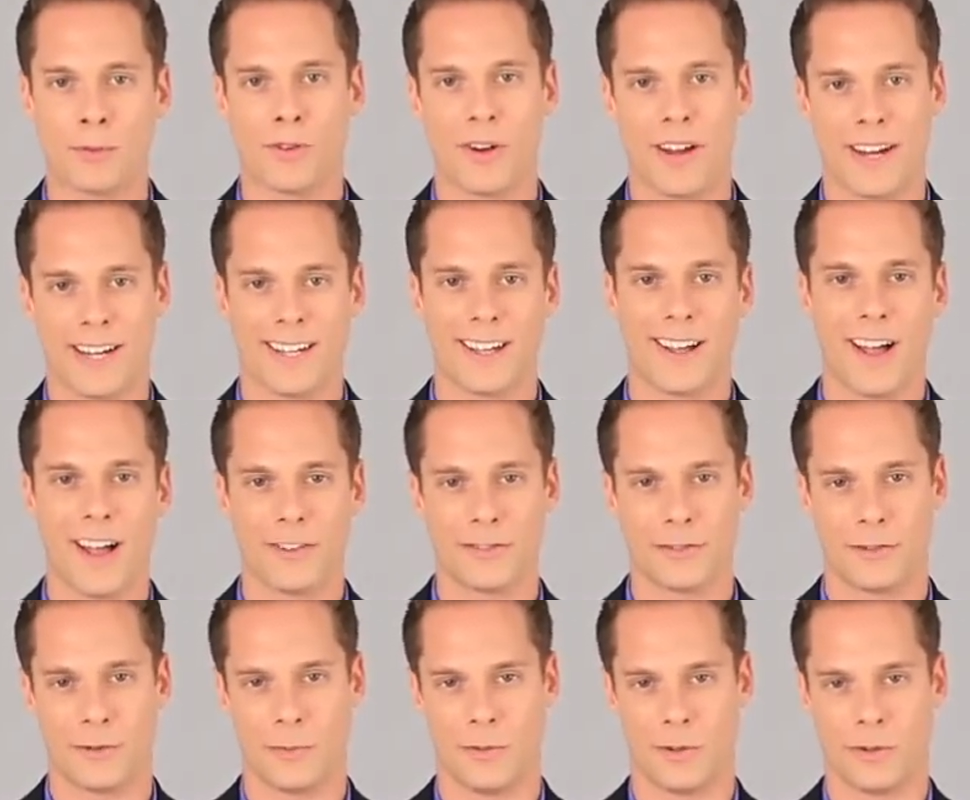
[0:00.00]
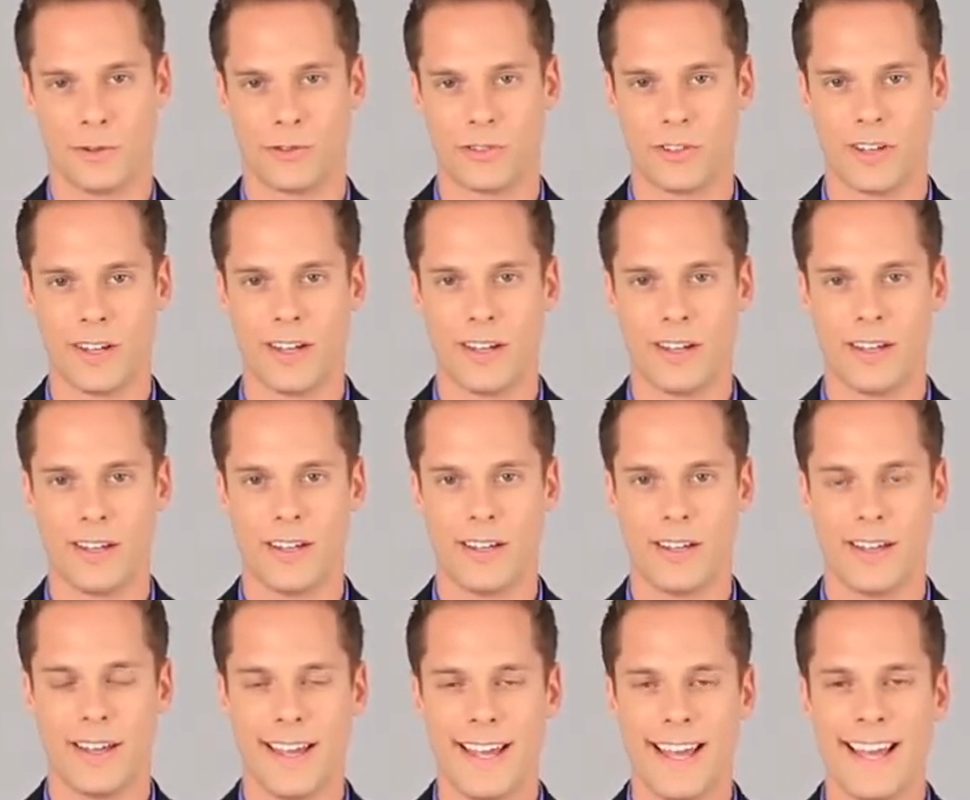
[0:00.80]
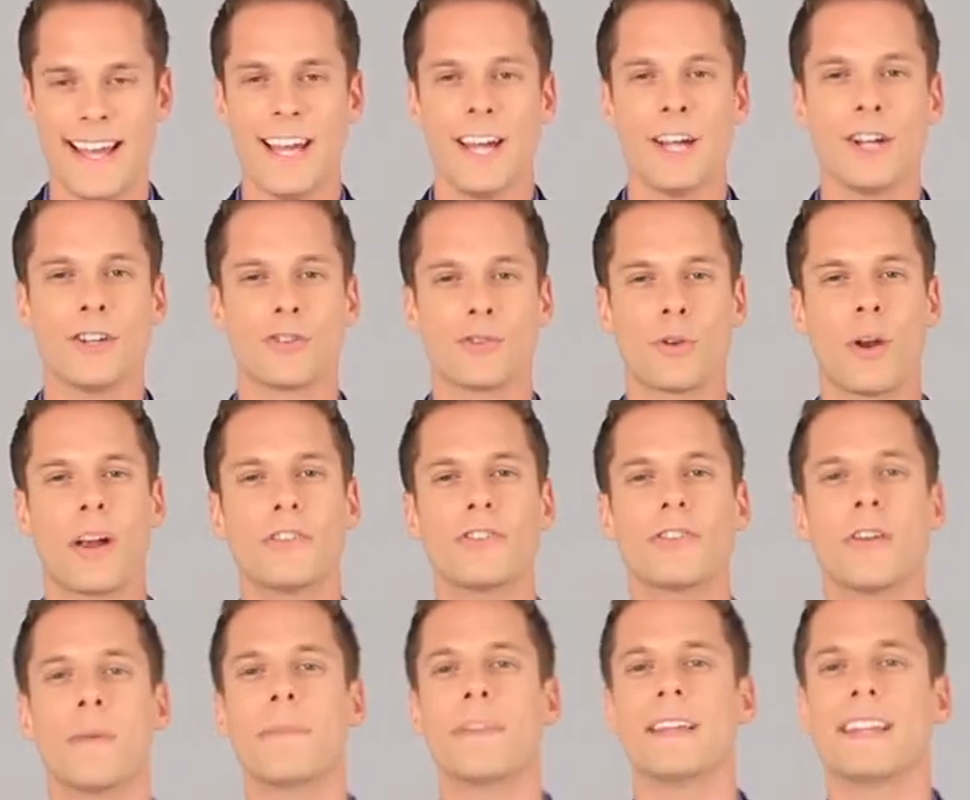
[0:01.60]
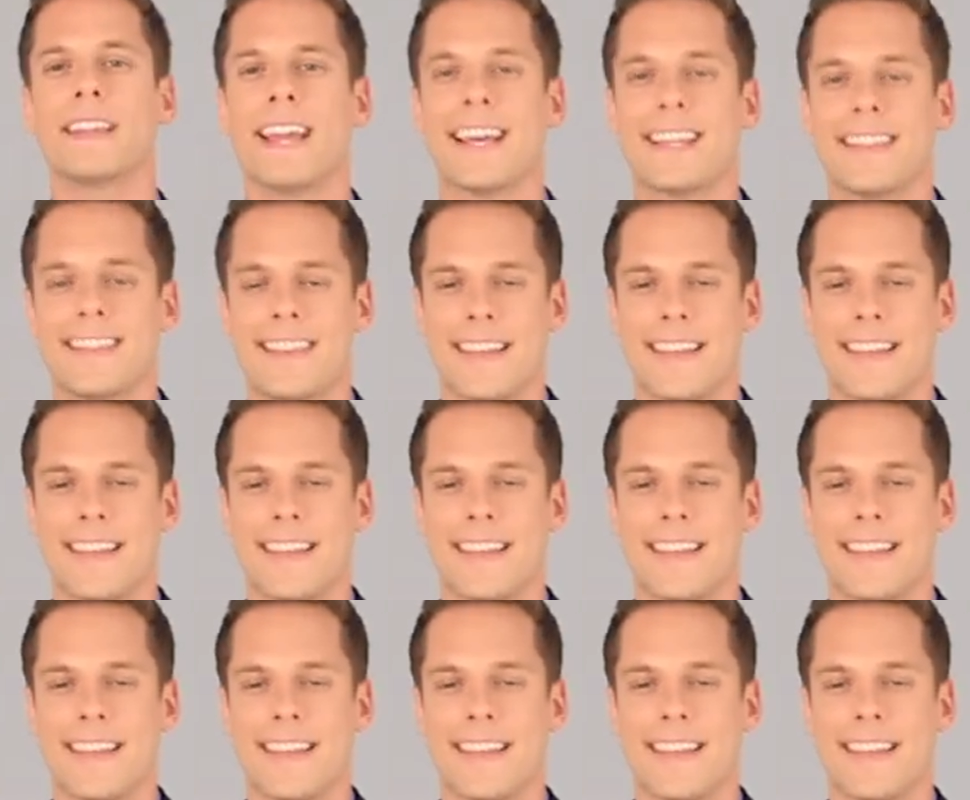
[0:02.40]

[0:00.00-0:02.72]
credit customers. Try something like